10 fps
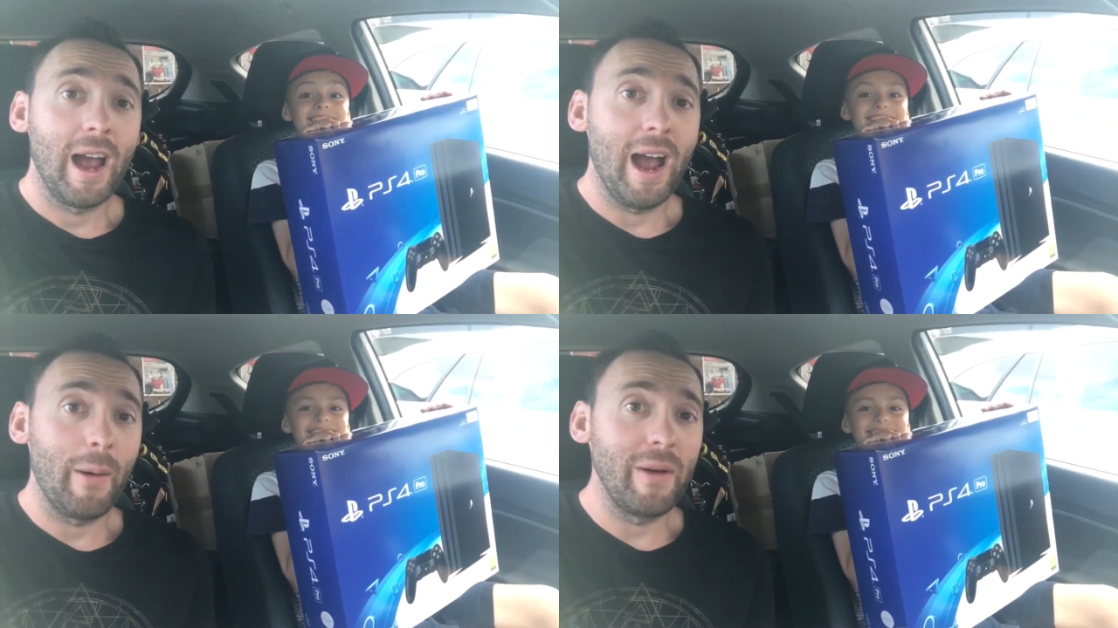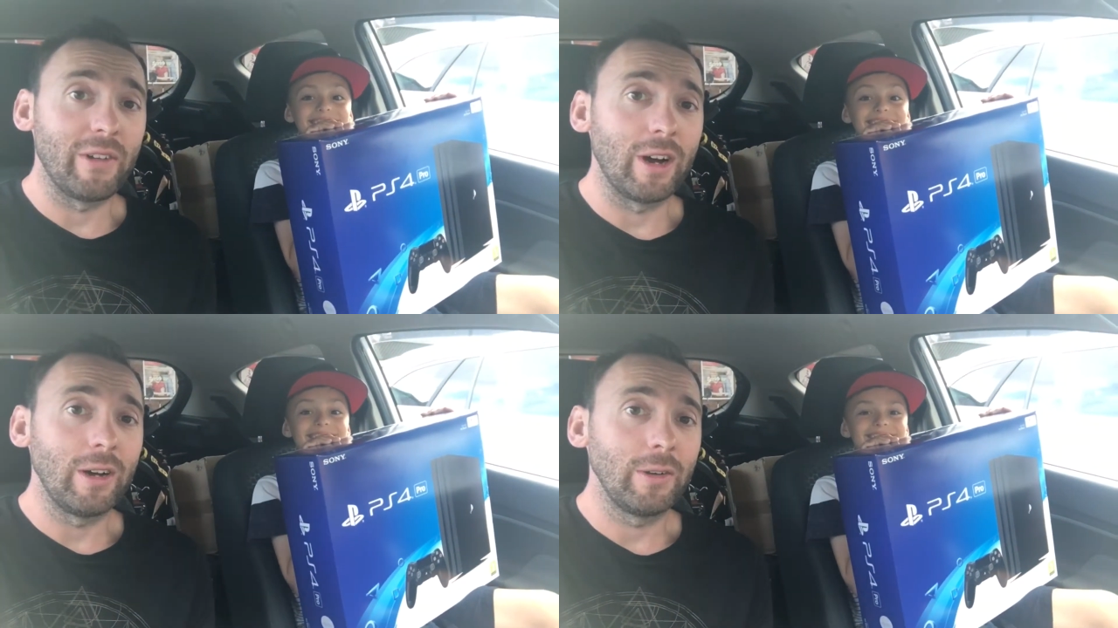
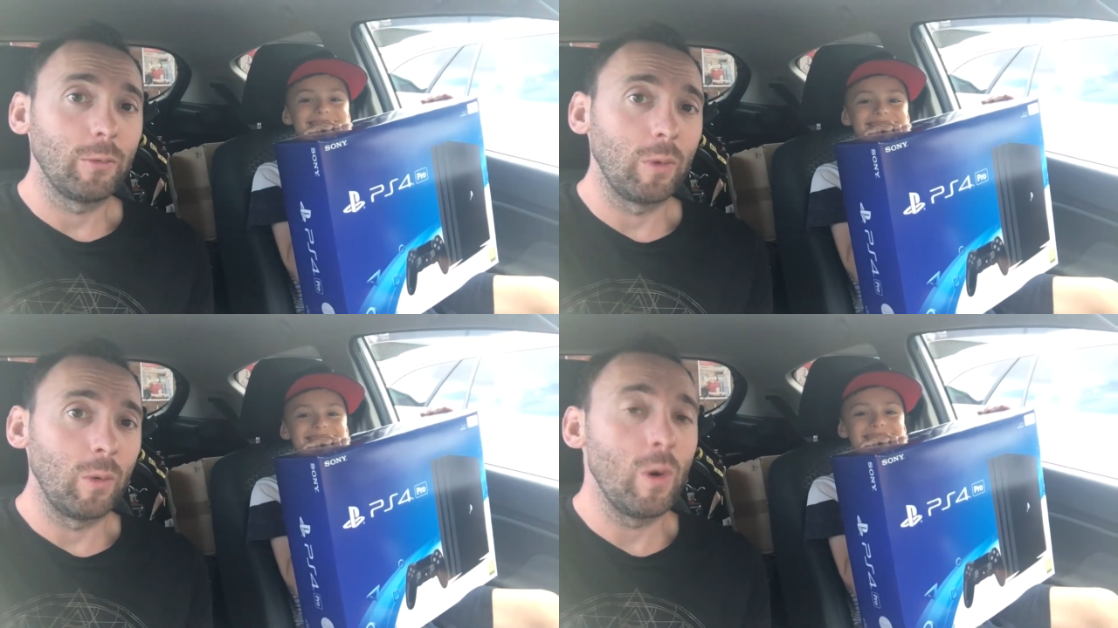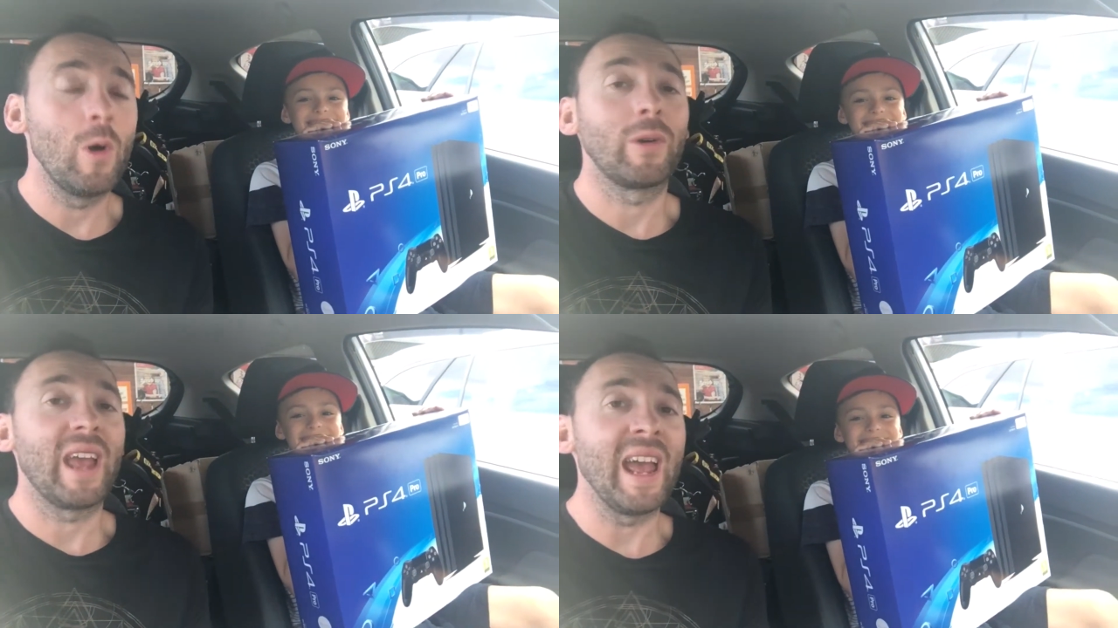Speaker 1: However, we
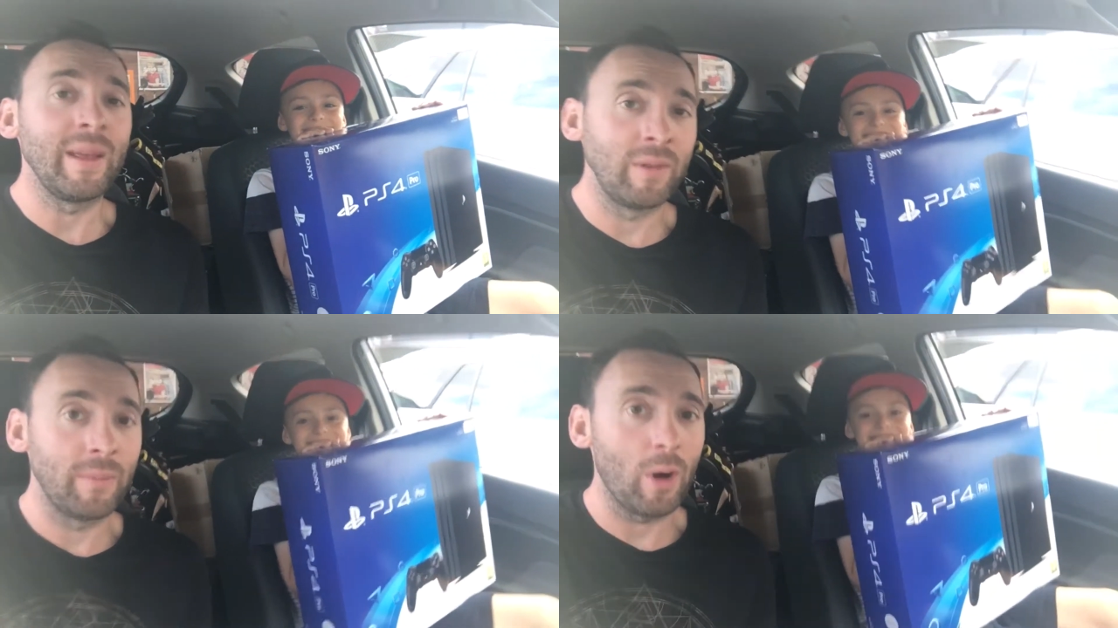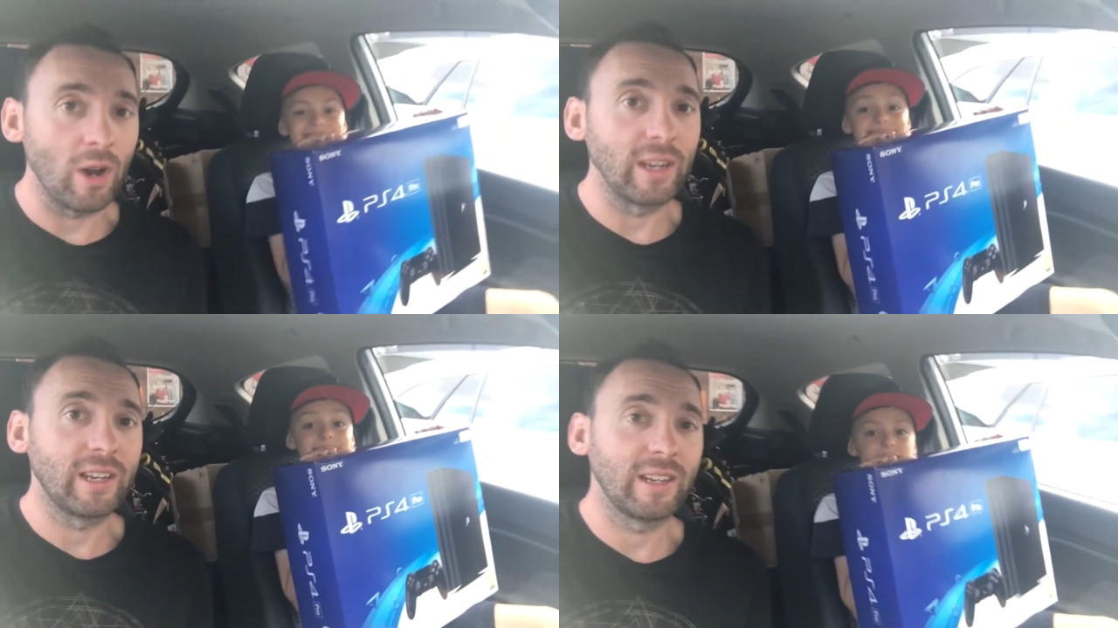will get him the bike.